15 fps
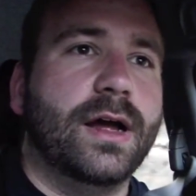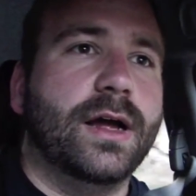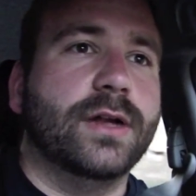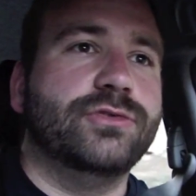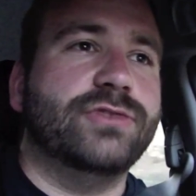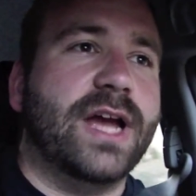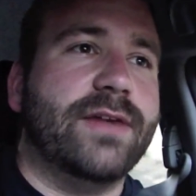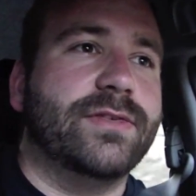
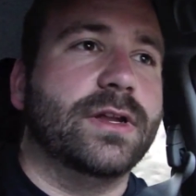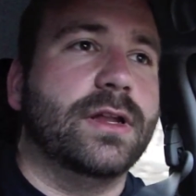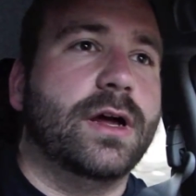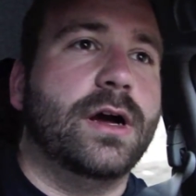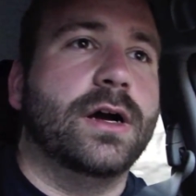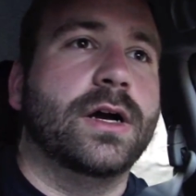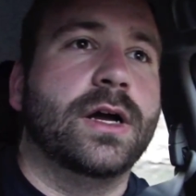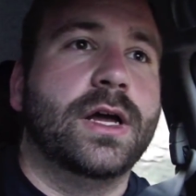Driving
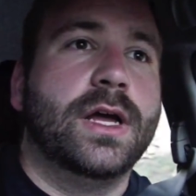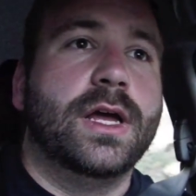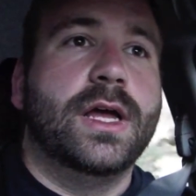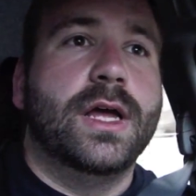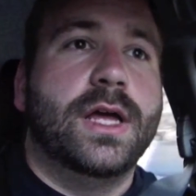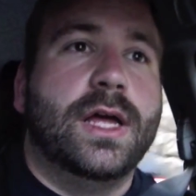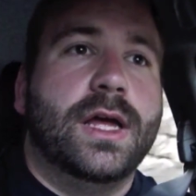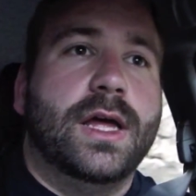along,
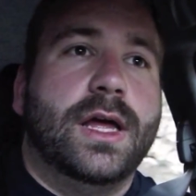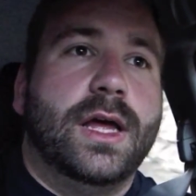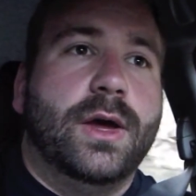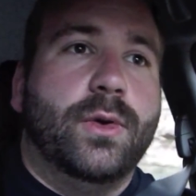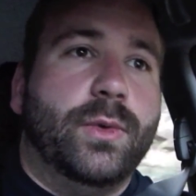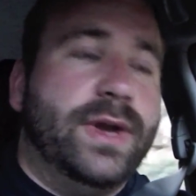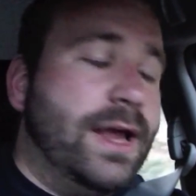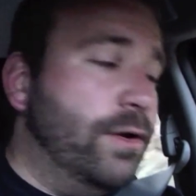
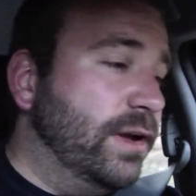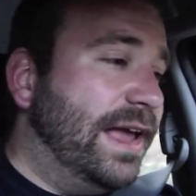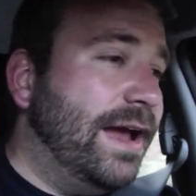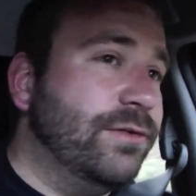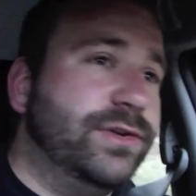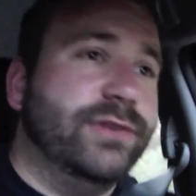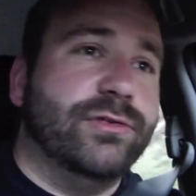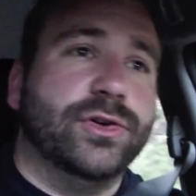we're now in
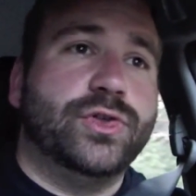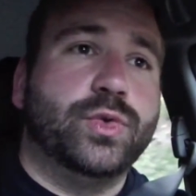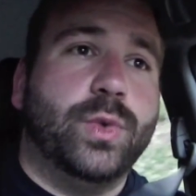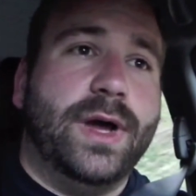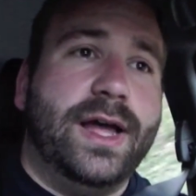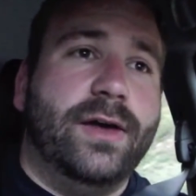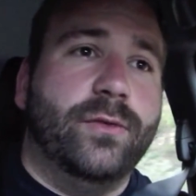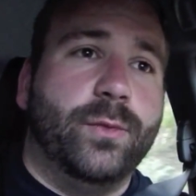County Road
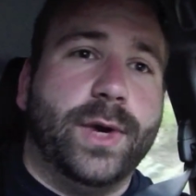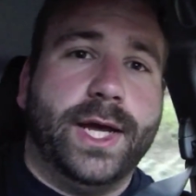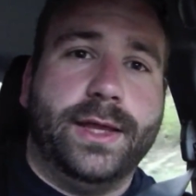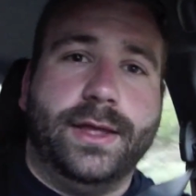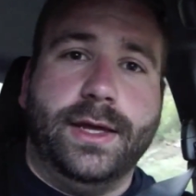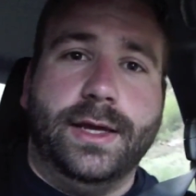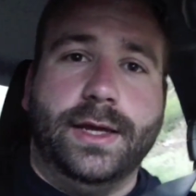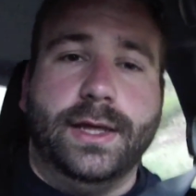12, where
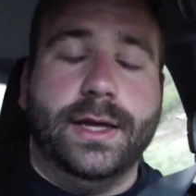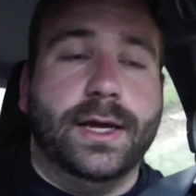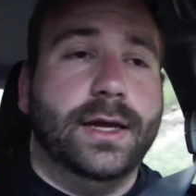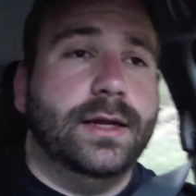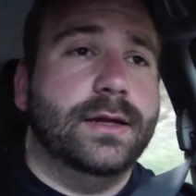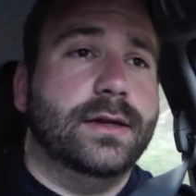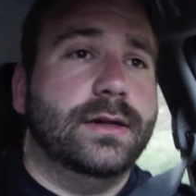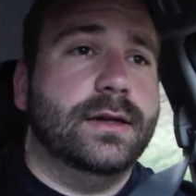the
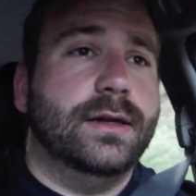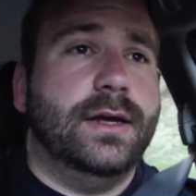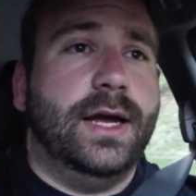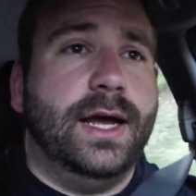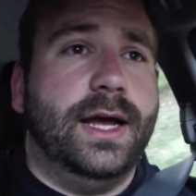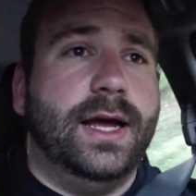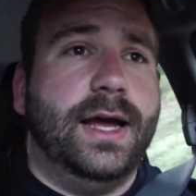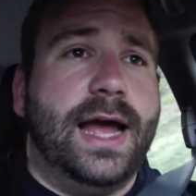
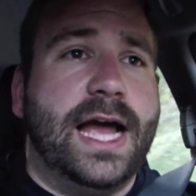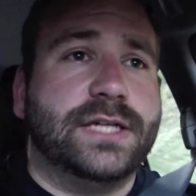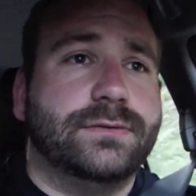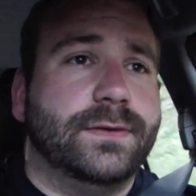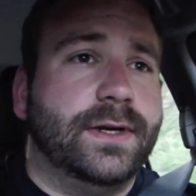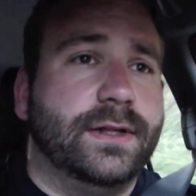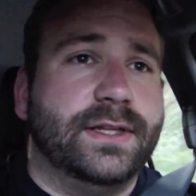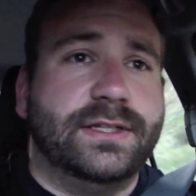
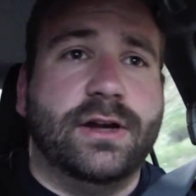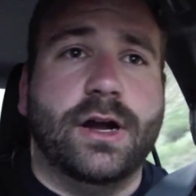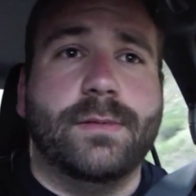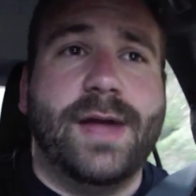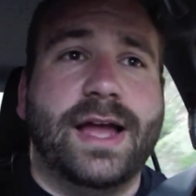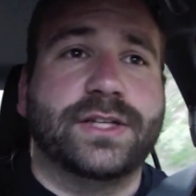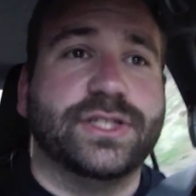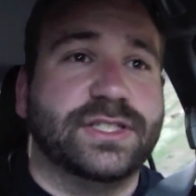asphalt, the
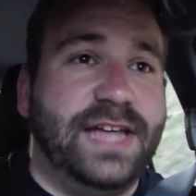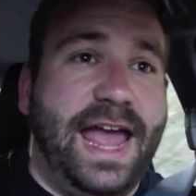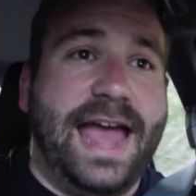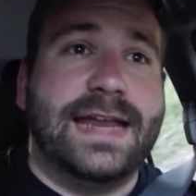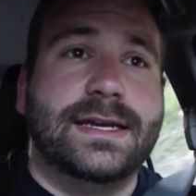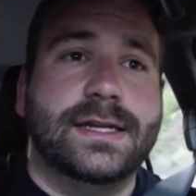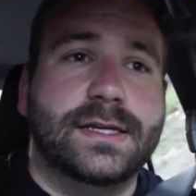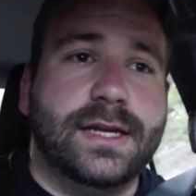tarmac just
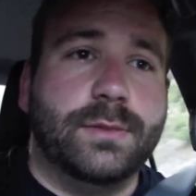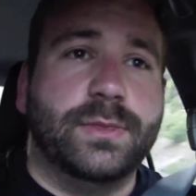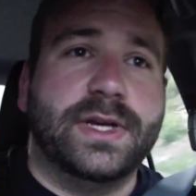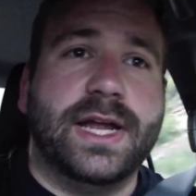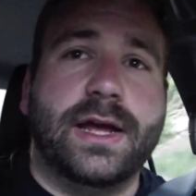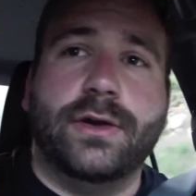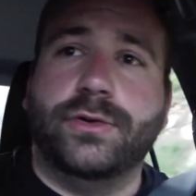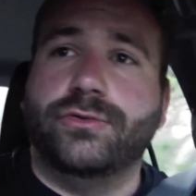ended, and we're
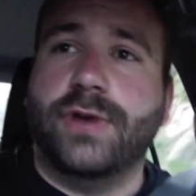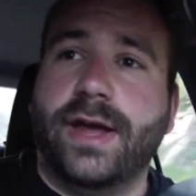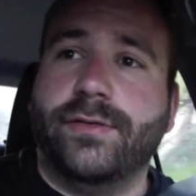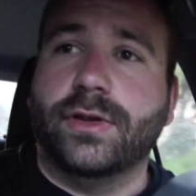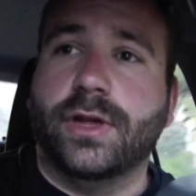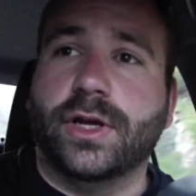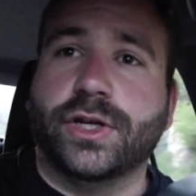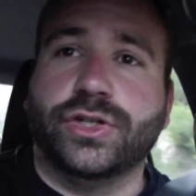now driving
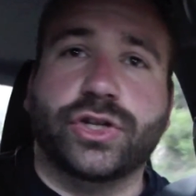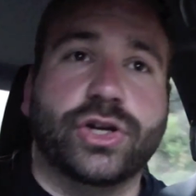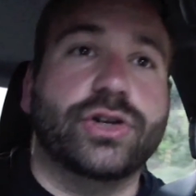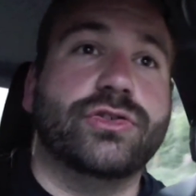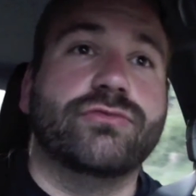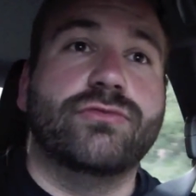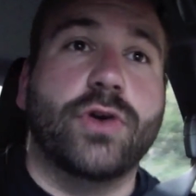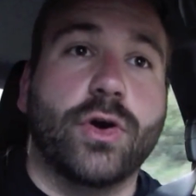along a dirt
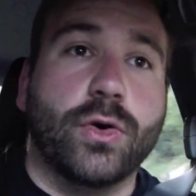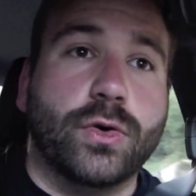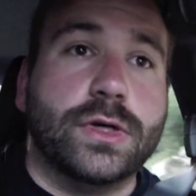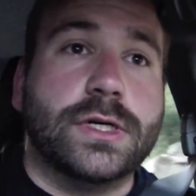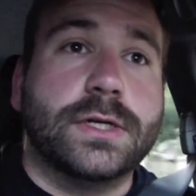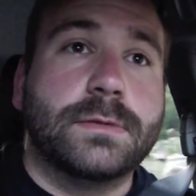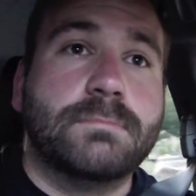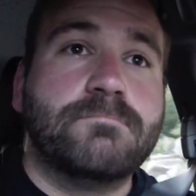road.
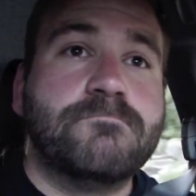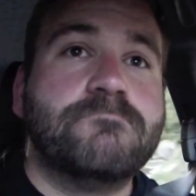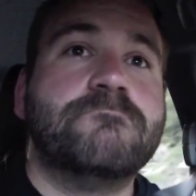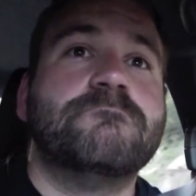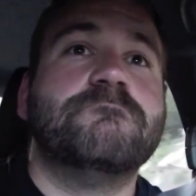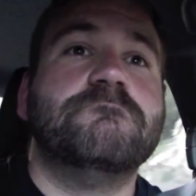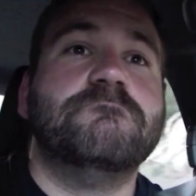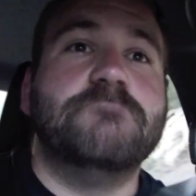
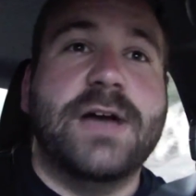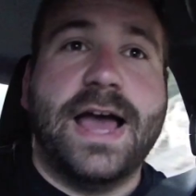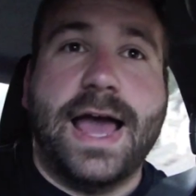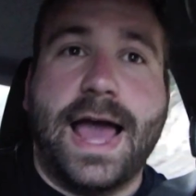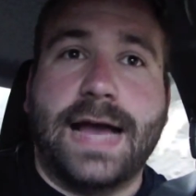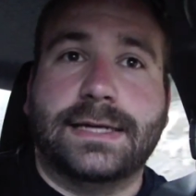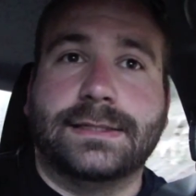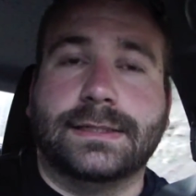
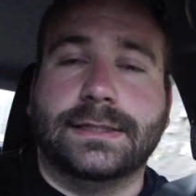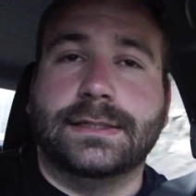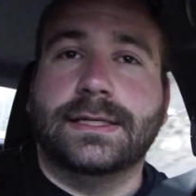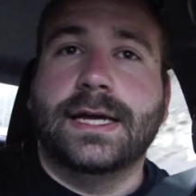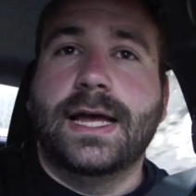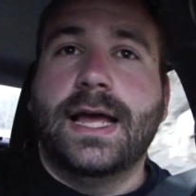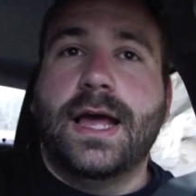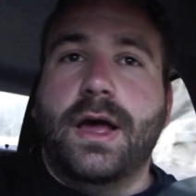Excellent.
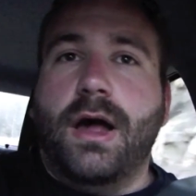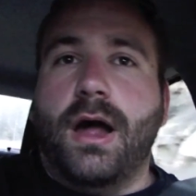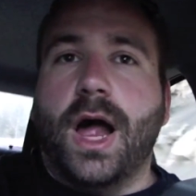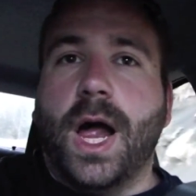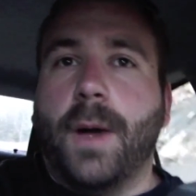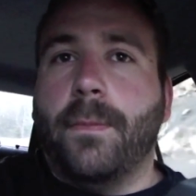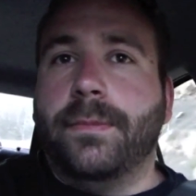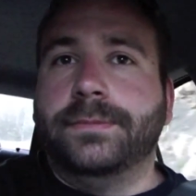
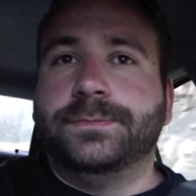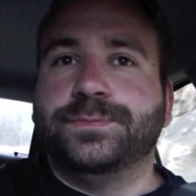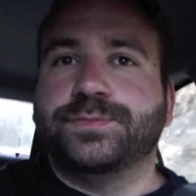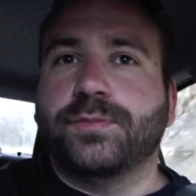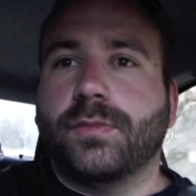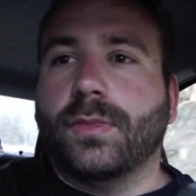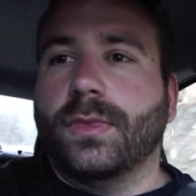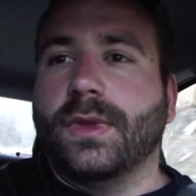
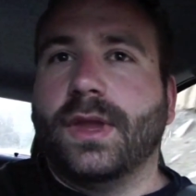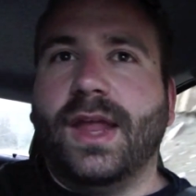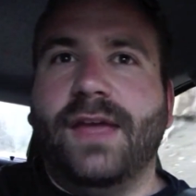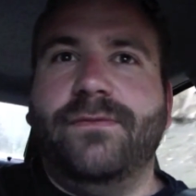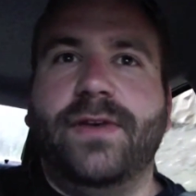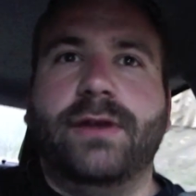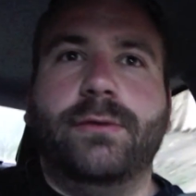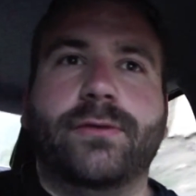I
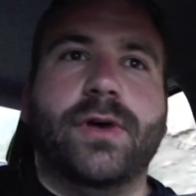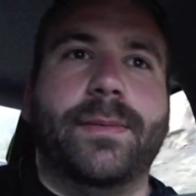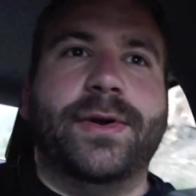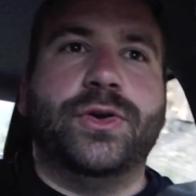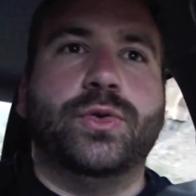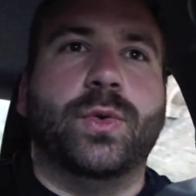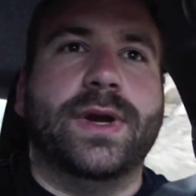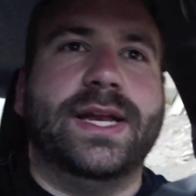figure we've got about
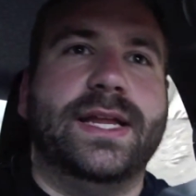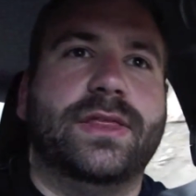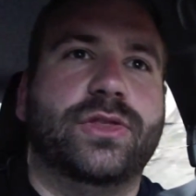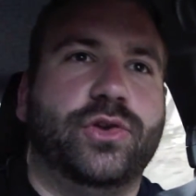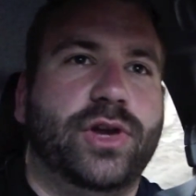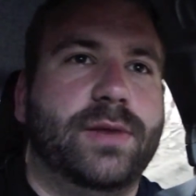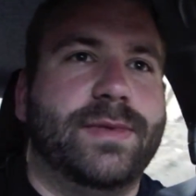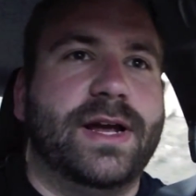
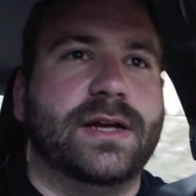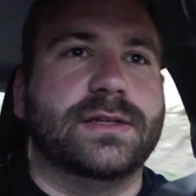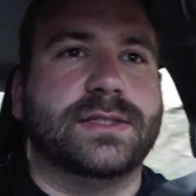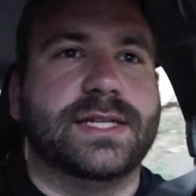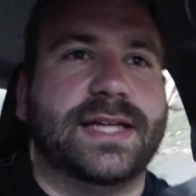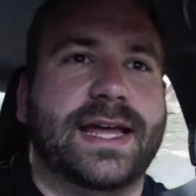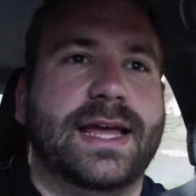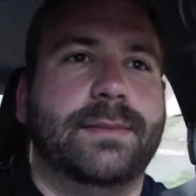20-30 miles
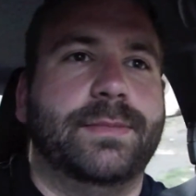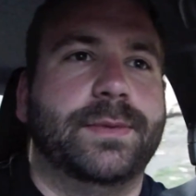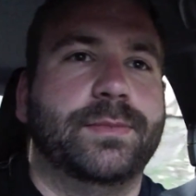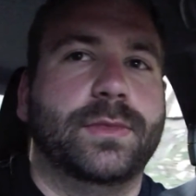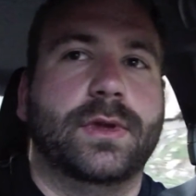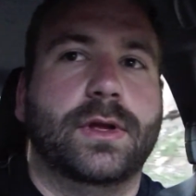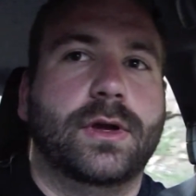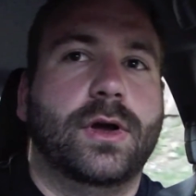to camp
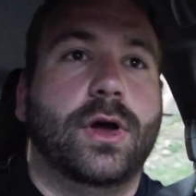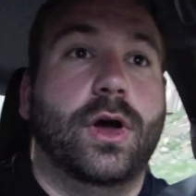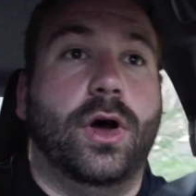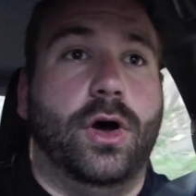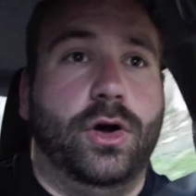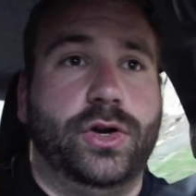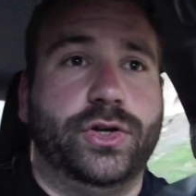on a